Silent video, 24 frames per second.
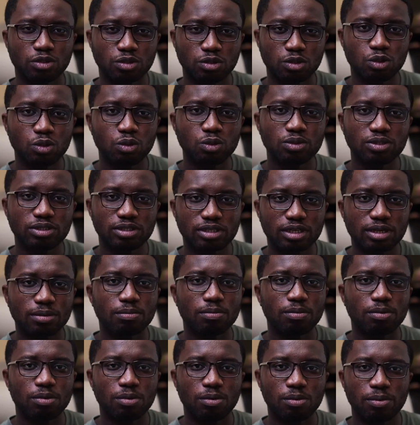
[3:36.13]
two
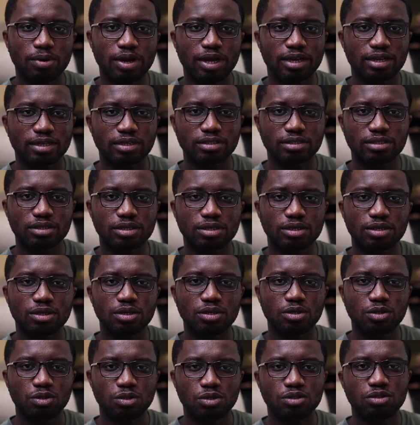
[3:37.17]
simple ways
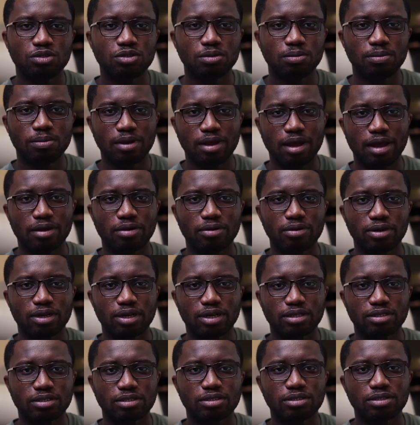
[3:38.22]
YouTube
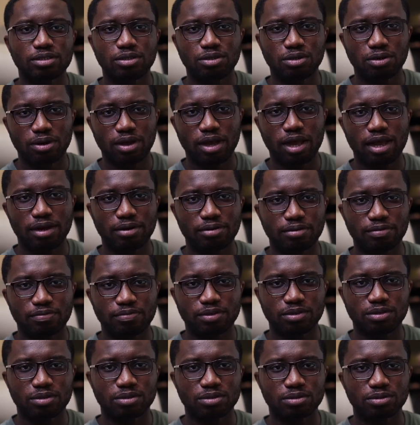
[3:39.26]
calculates your ad
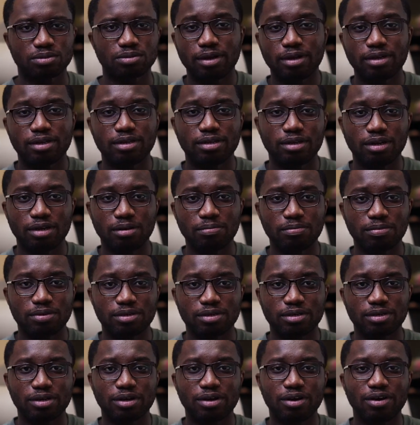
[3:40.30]
revenue: the
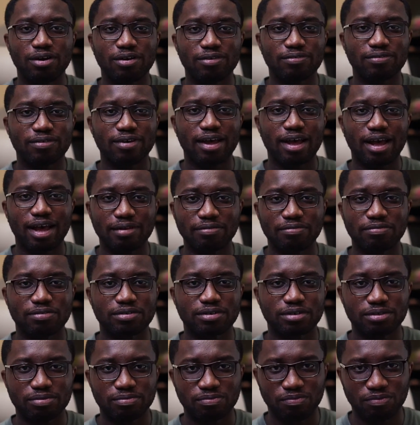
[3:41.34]
number of
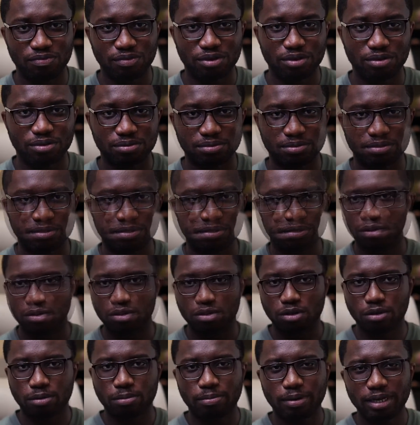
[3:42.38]
advert views.
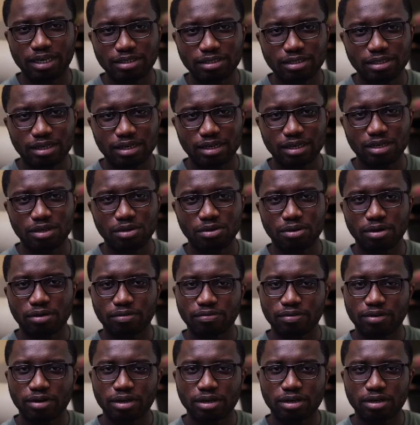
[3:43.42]
So basically, you
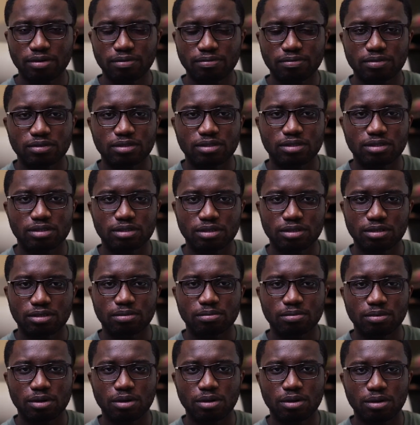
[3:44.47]
have heard of a
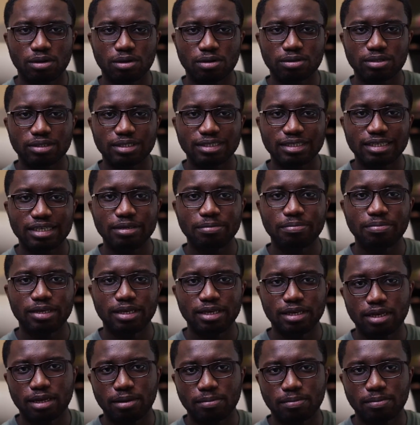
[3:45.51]
term called
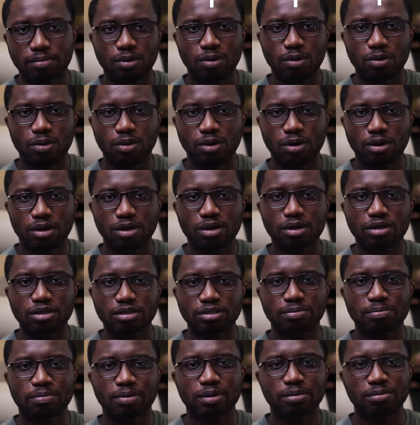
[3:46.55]
CPM, or
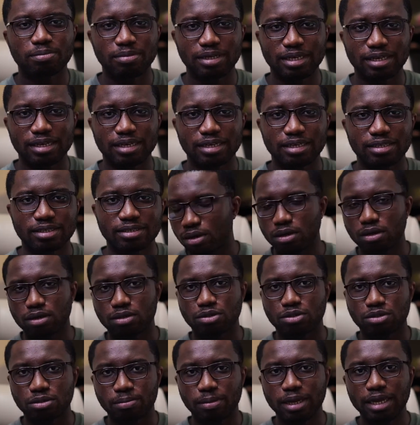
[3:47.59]
cost per milli.
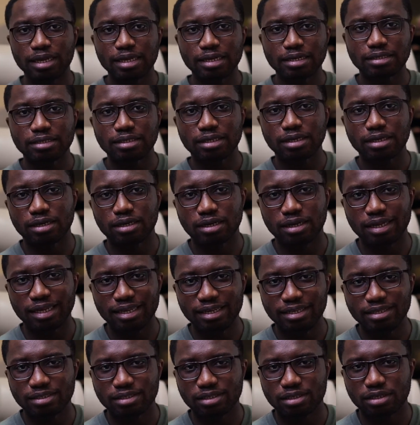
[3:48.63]
To make it
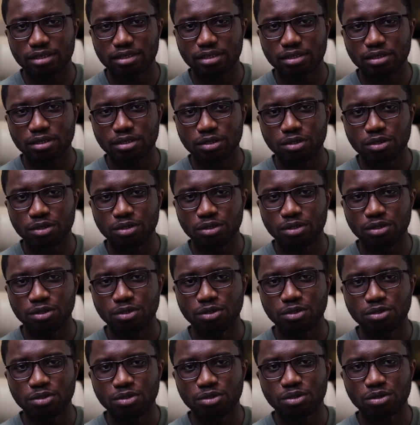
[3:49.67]
easier,
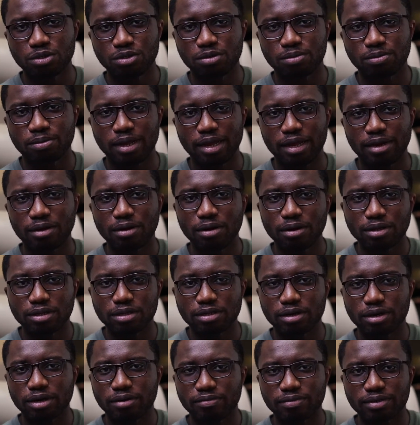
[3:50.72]
YouTube and
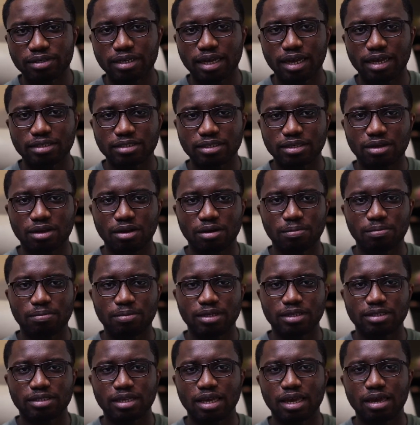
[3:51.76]
other advertising
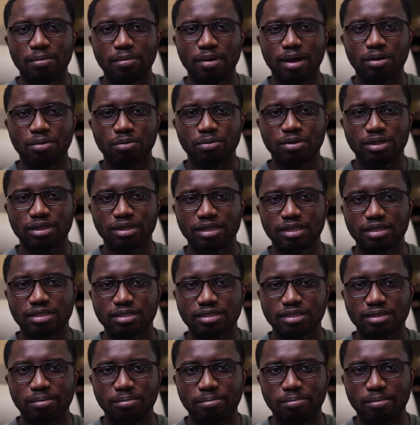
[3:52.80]
companies came out with
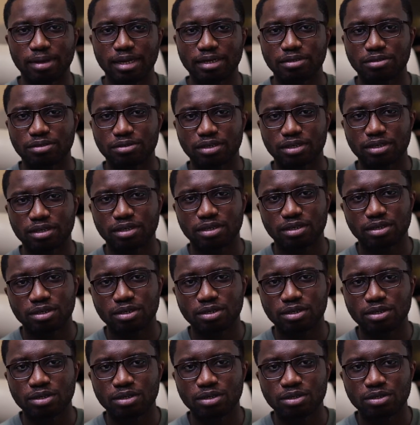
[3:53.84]
this metric
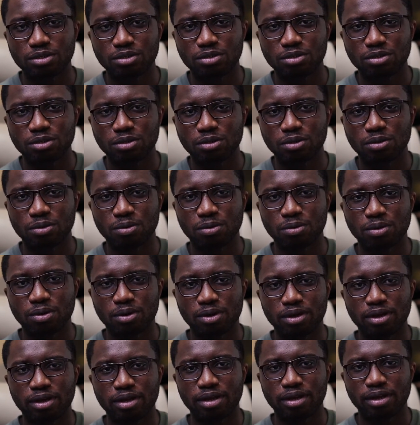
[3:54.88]
to
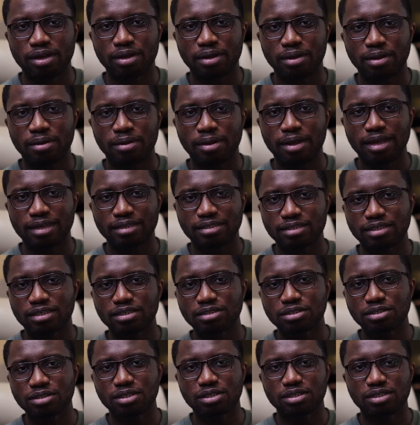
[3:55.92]

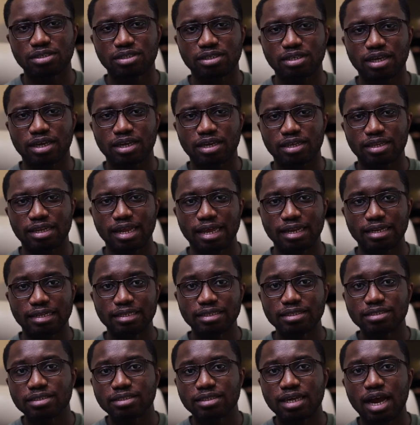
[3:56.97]
essentially say that
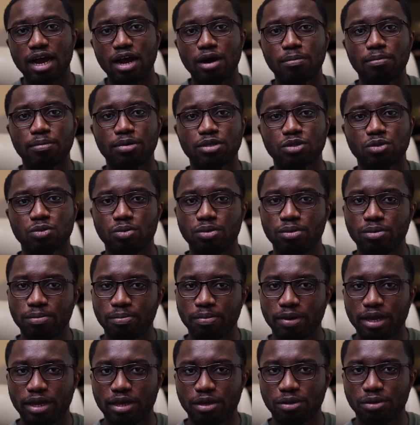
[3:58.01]
this is how much we'll
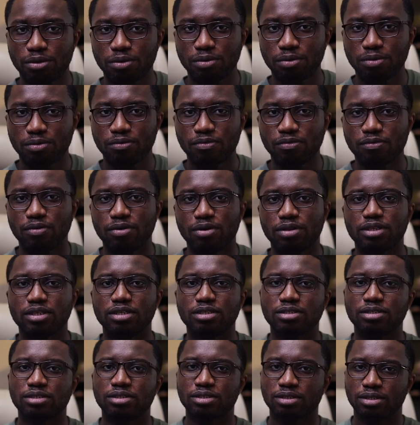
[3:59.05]
pay you for
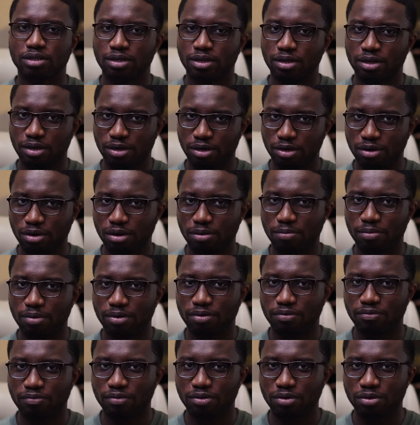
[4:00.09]
this number
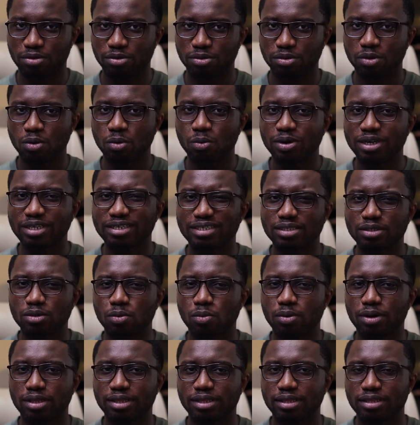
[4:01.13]
of views, which is
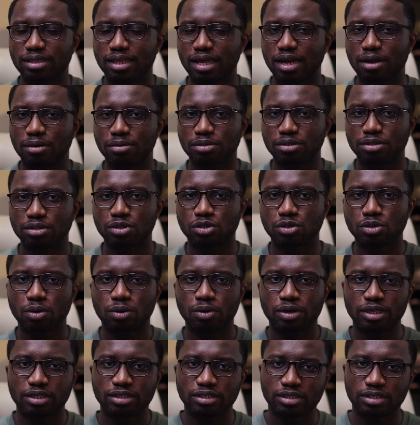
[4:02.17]
1,000. So it's